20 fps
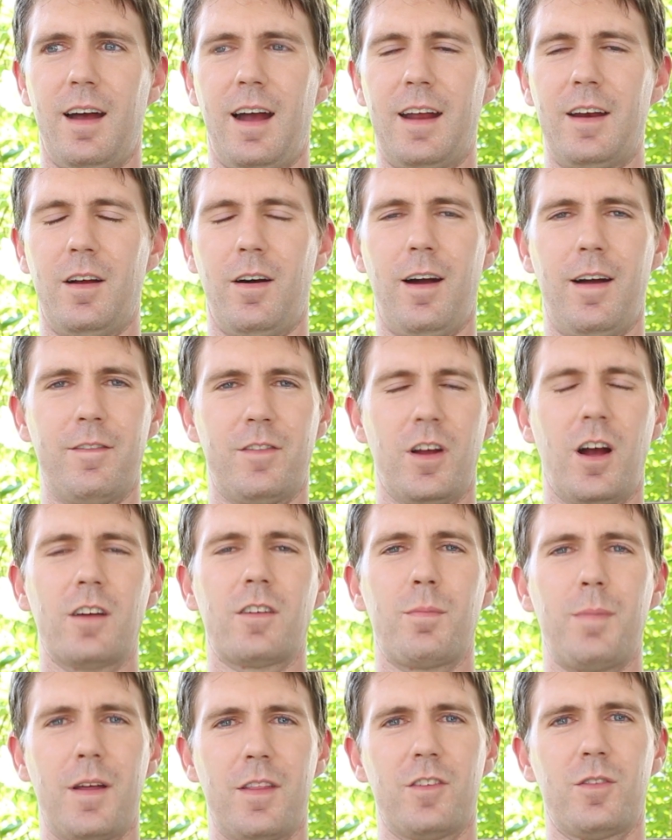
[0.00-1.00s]
I know I've
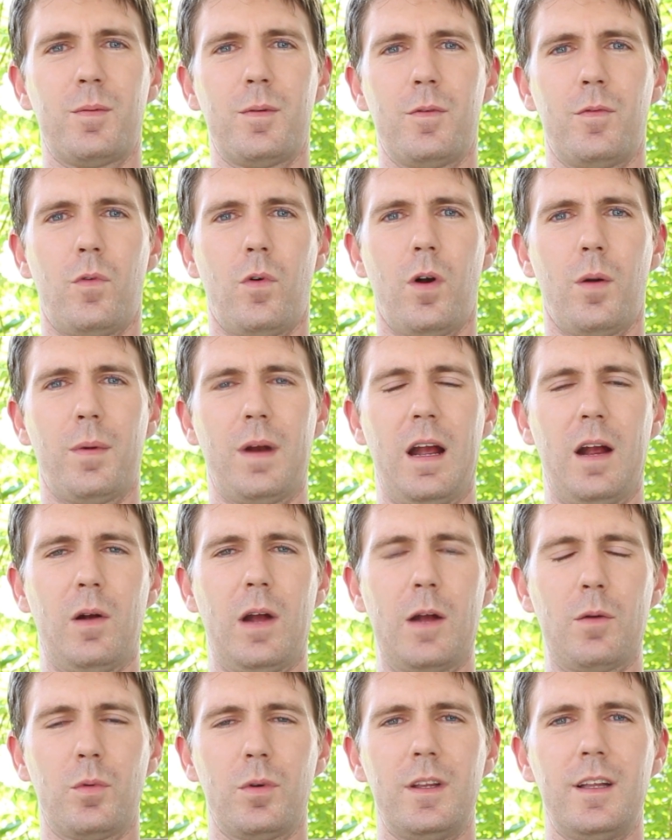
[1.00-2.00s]
talked about this before, but
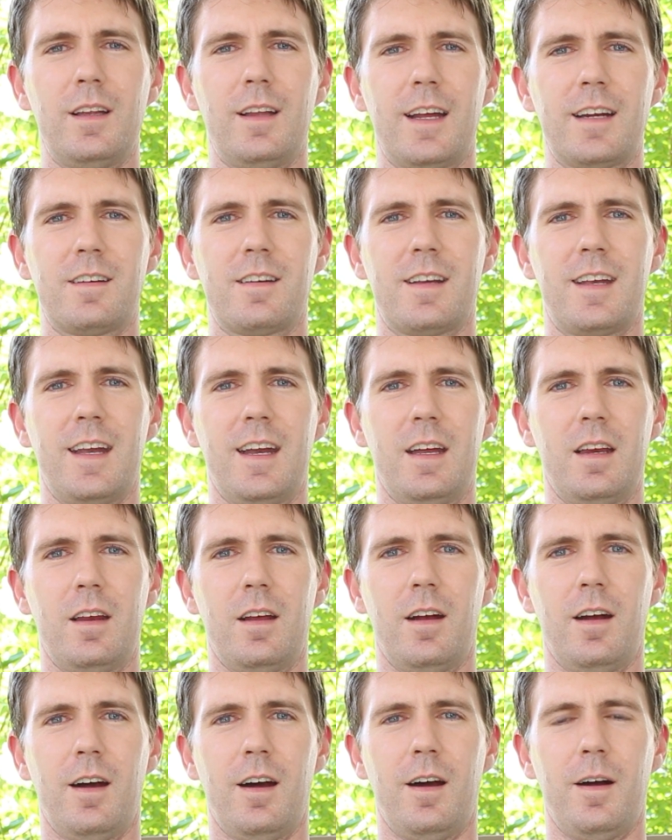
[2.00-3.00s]
I really like to get
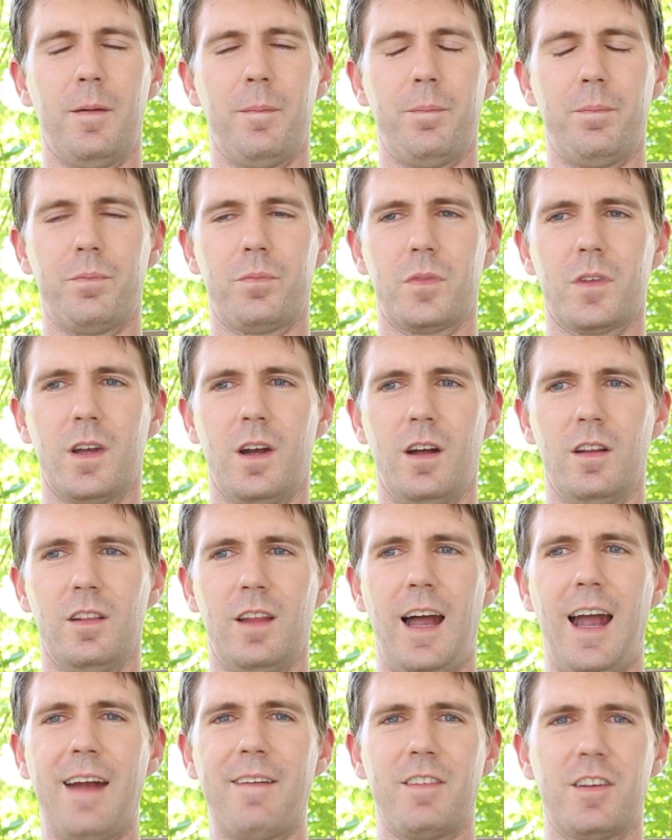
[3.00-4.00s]
a
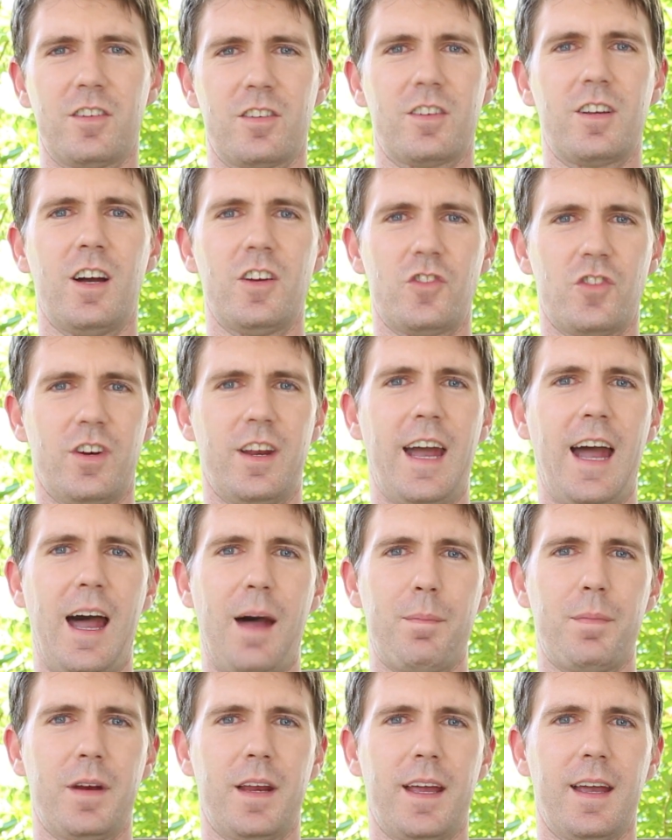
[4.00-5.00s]
live discussion
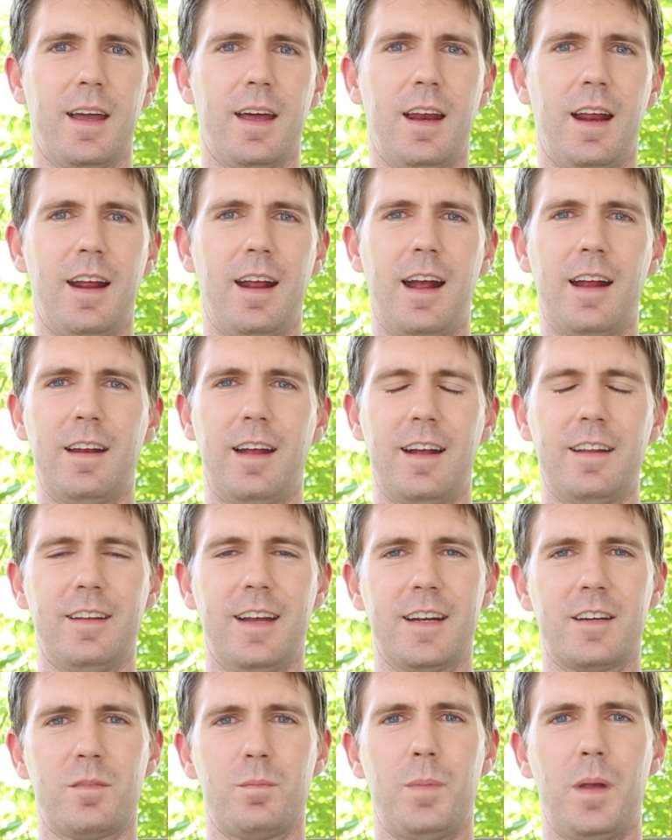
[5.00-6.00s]
happening, and I'd
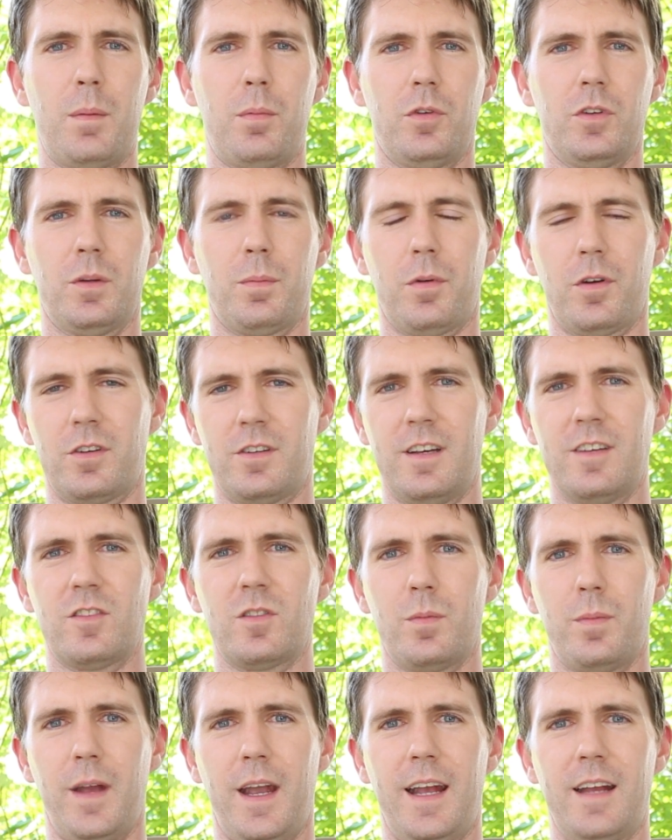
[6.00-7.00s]
like people to
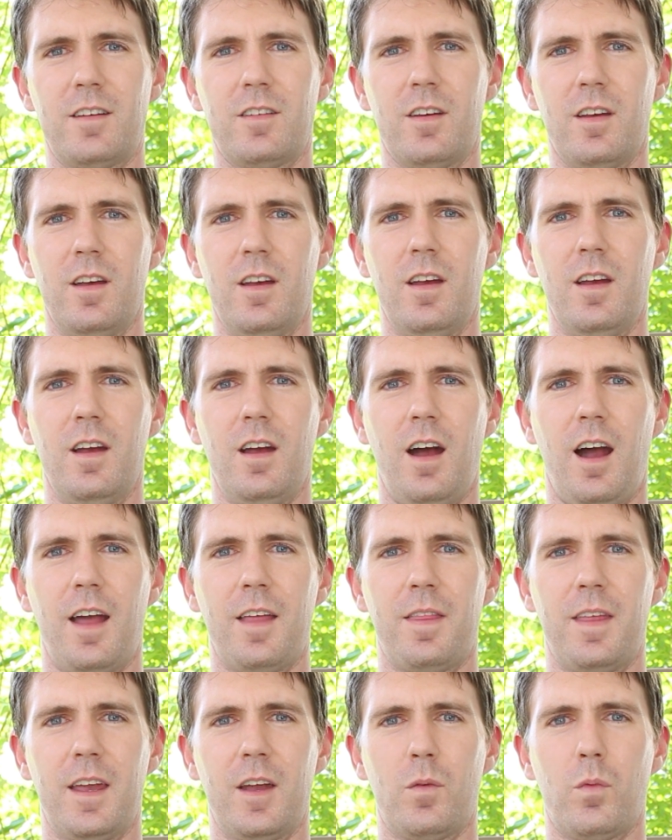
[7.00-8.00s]
participate.
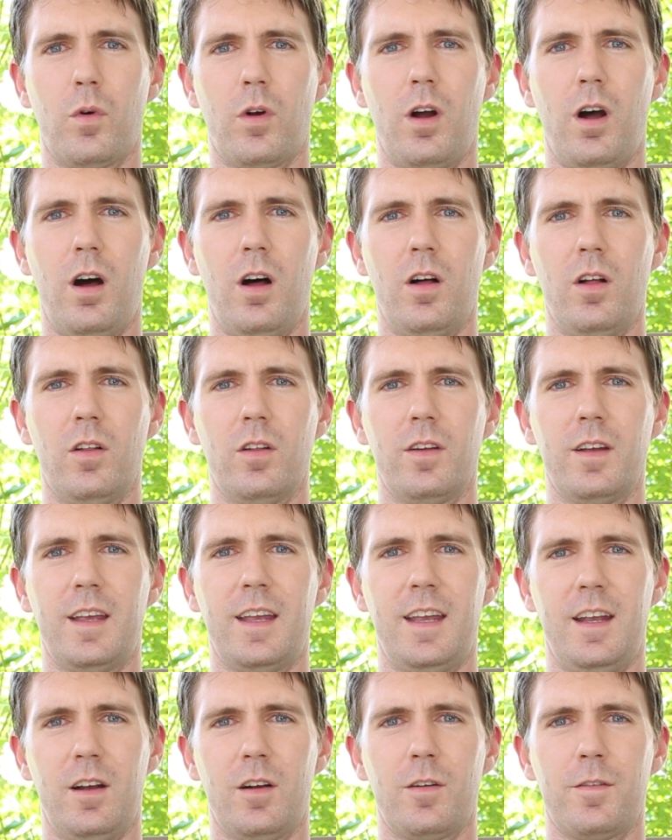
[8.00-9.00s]
I think we're all
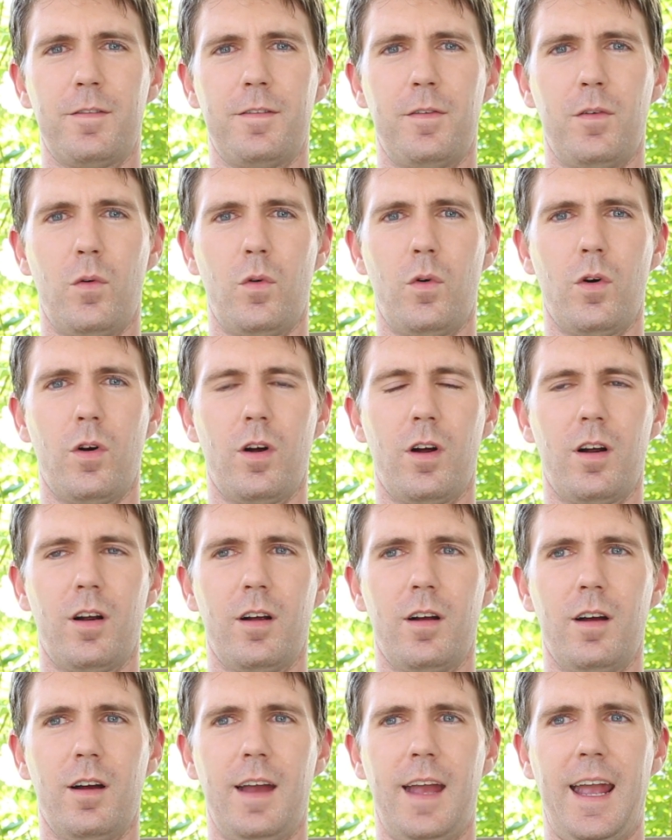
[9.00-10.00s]
here
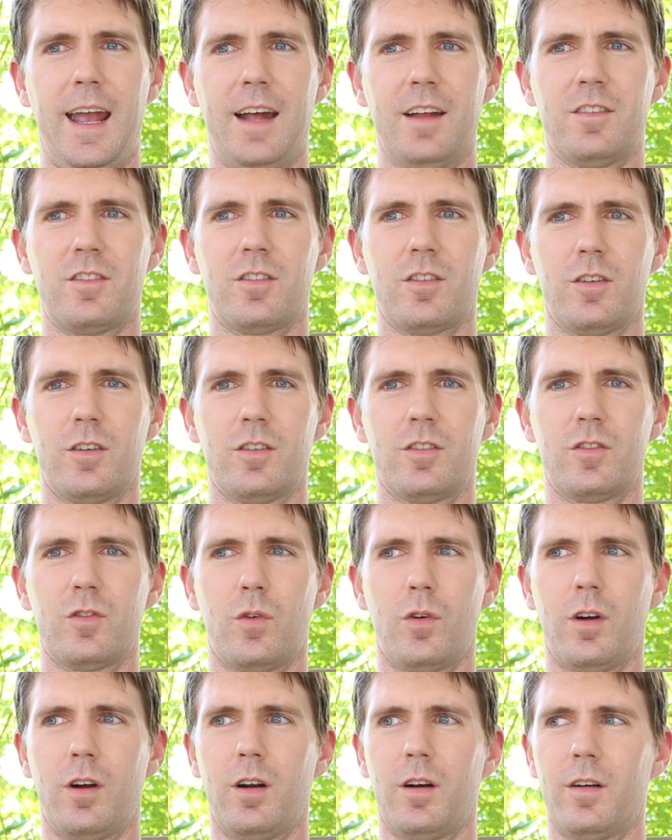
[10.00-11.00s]
for answers
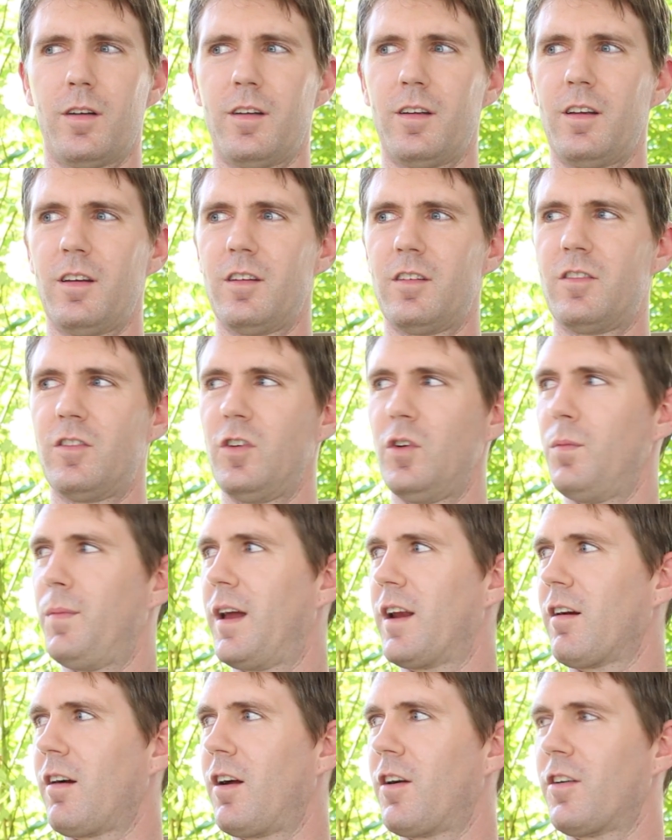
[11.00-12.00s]
or to
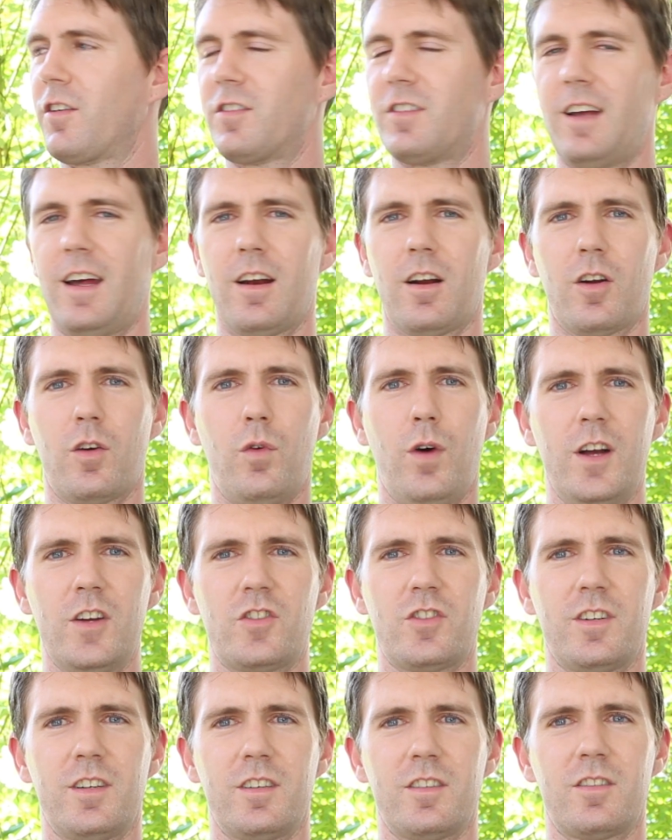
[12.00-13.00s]
better understand our
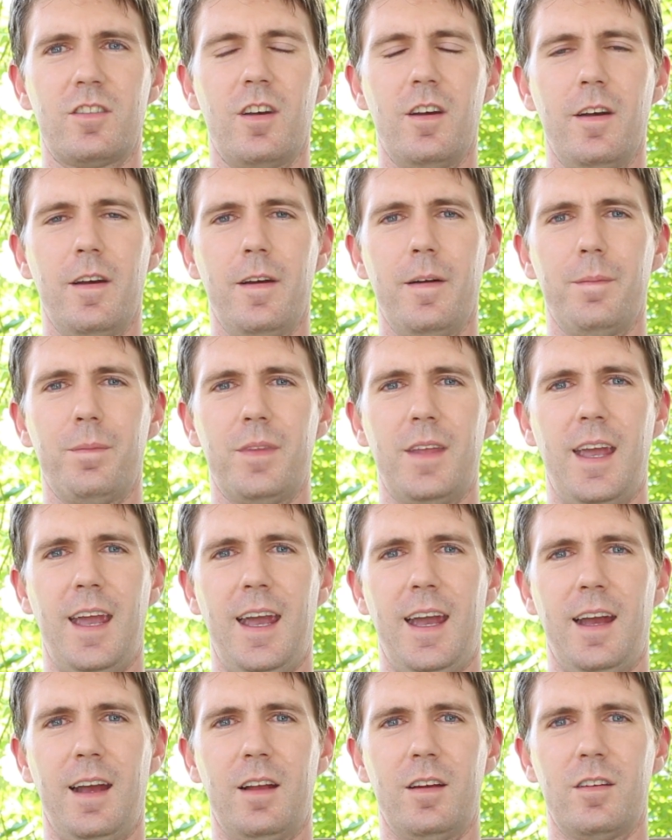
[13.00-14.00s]
questions.
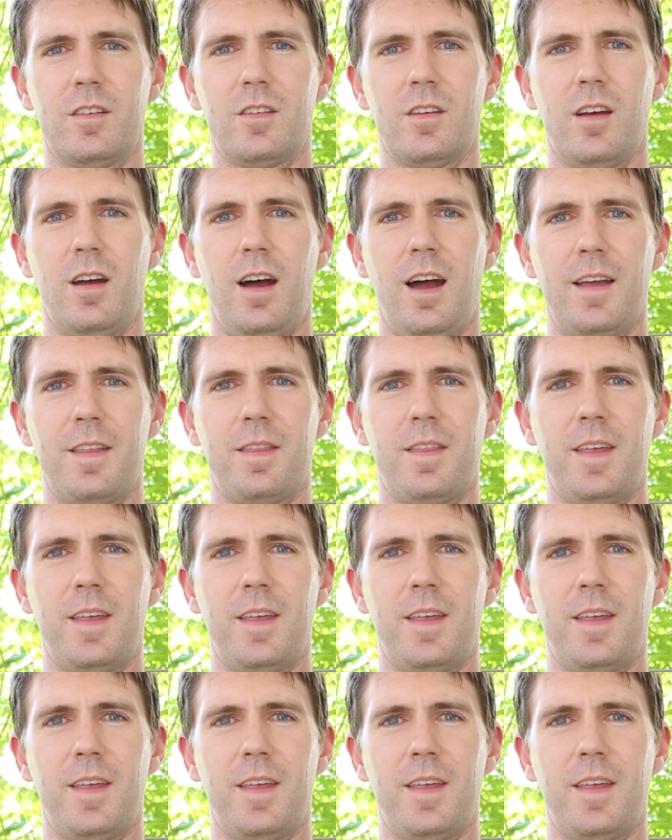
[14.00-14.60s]
And I